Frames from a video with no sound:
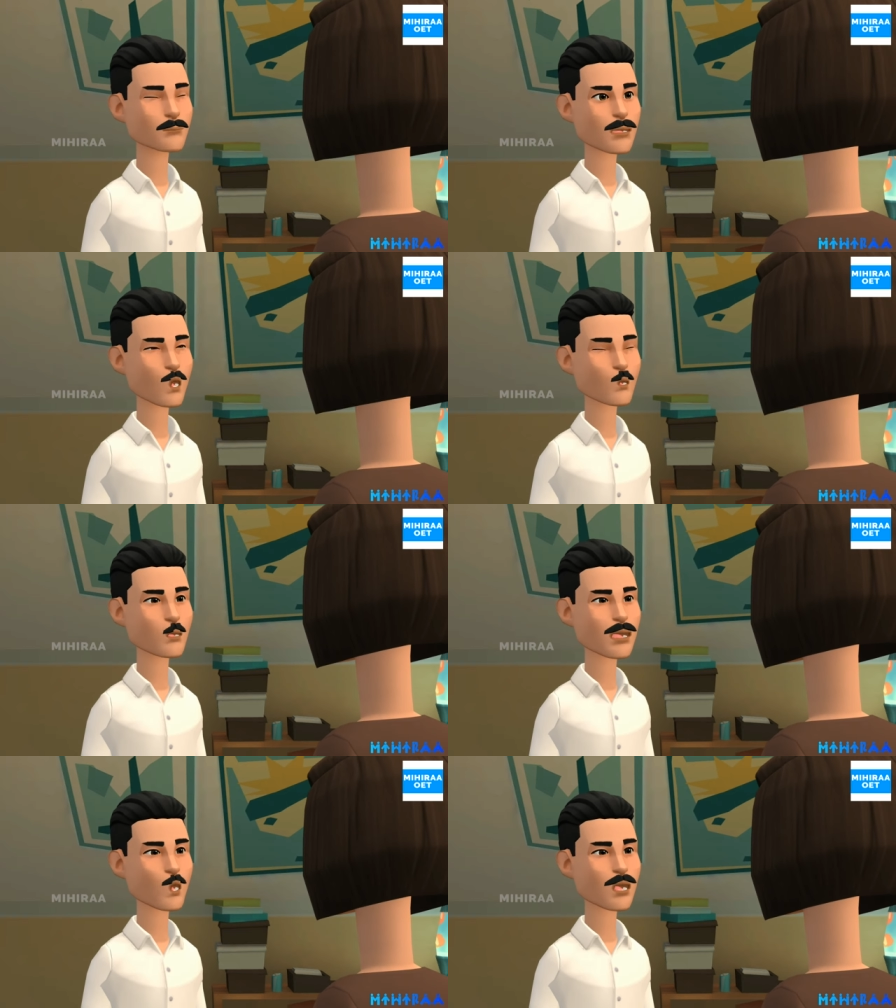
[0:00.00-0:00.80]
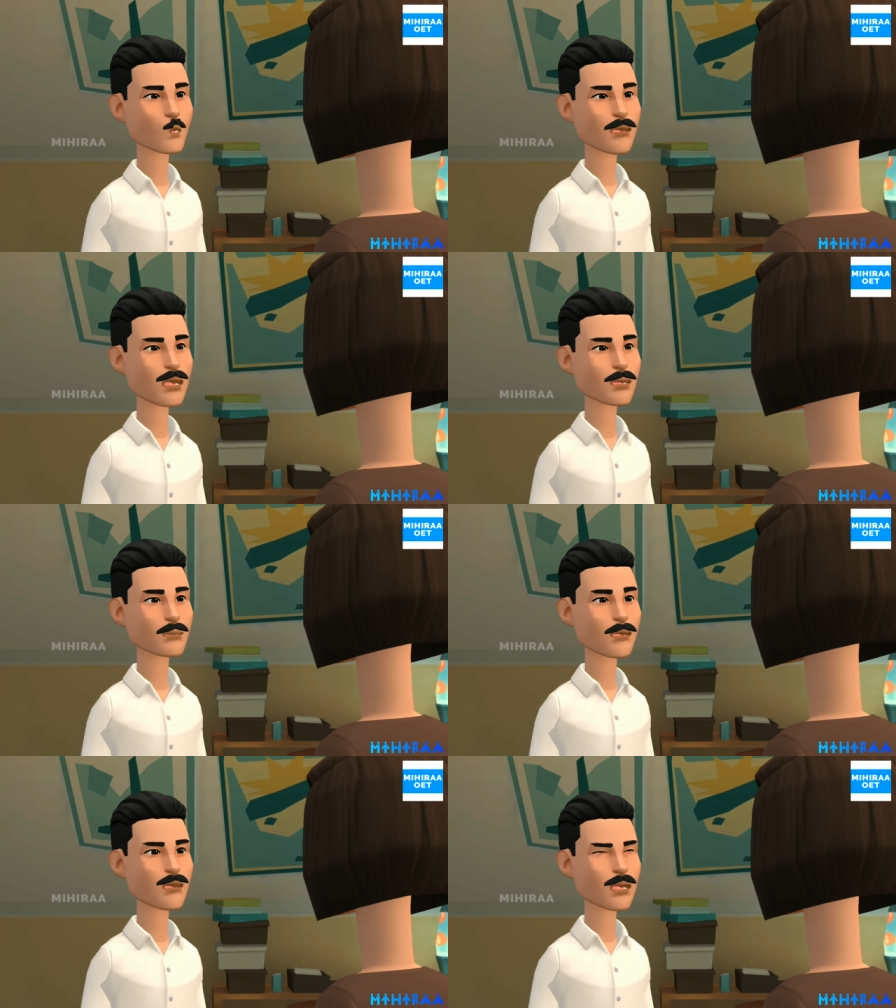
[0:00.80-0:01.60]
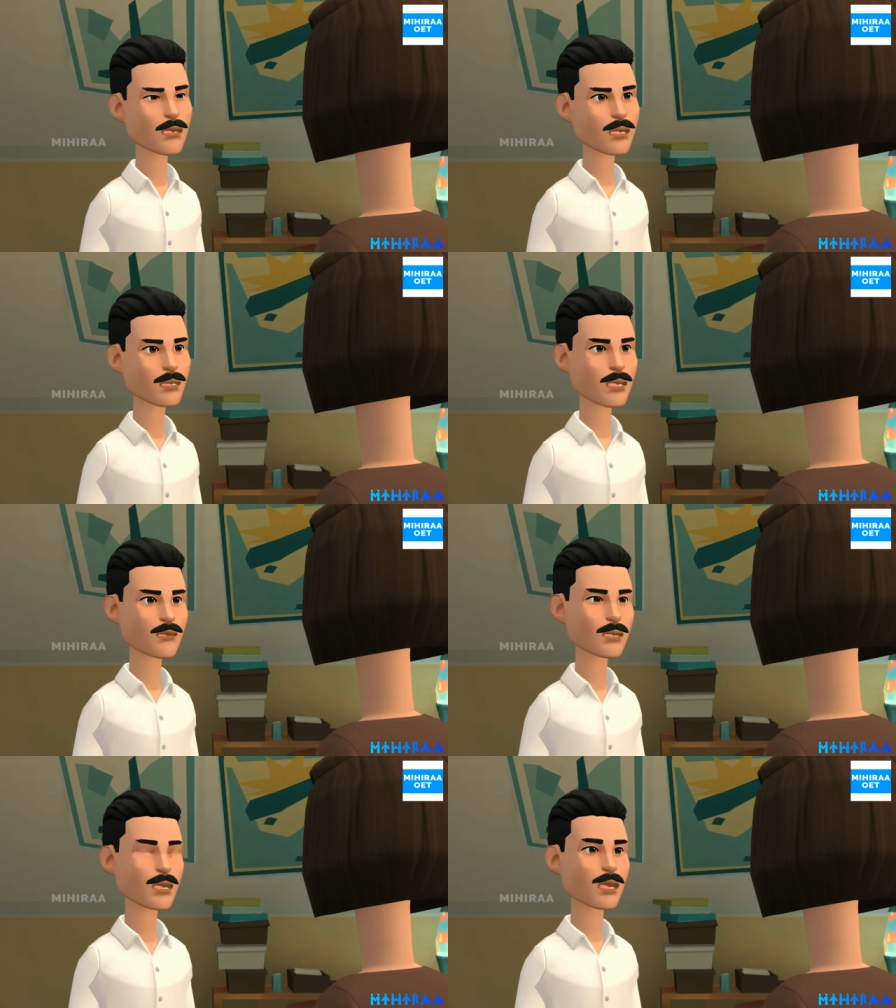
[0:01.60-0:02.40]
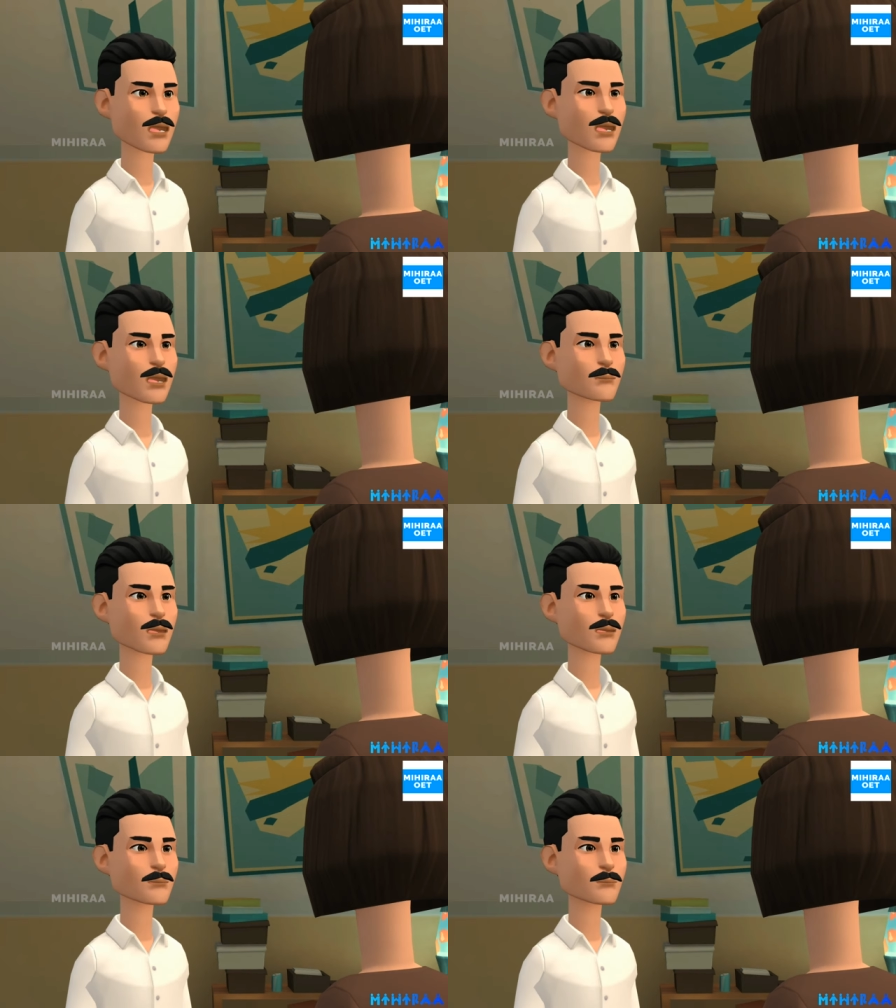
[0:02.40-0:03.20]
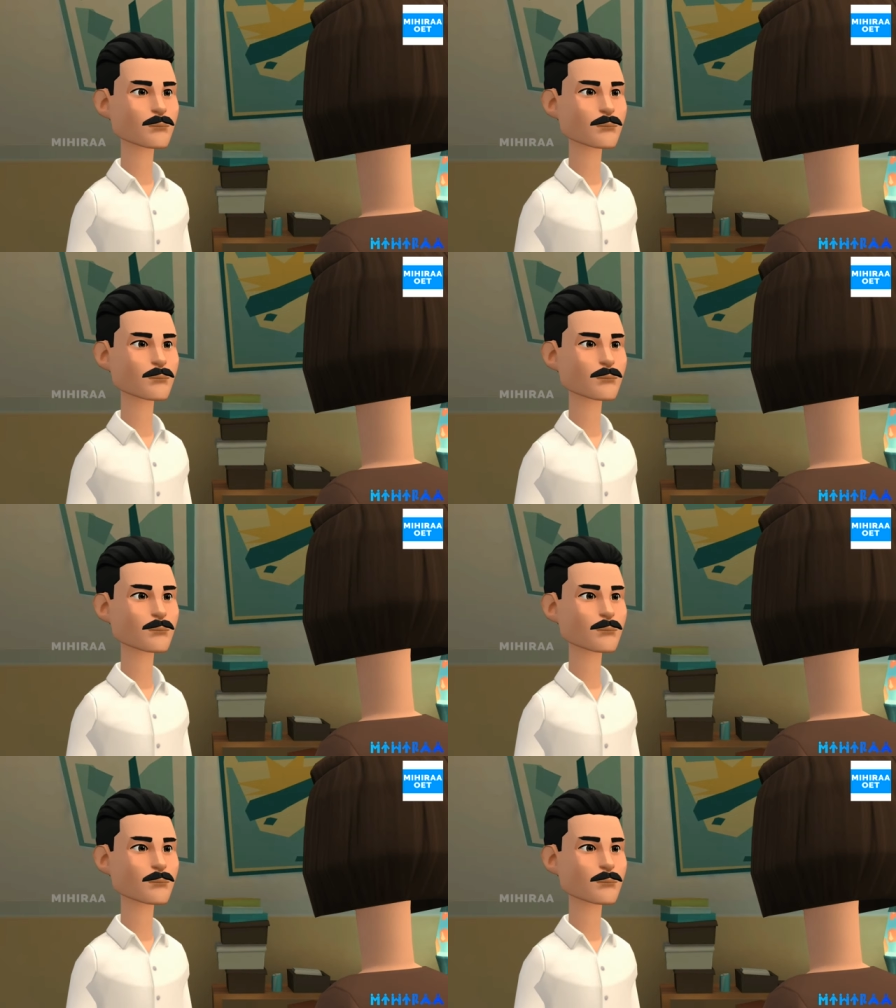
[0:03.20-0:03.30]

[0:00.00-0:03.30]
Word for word: Your son was given some effective antiviral therapy.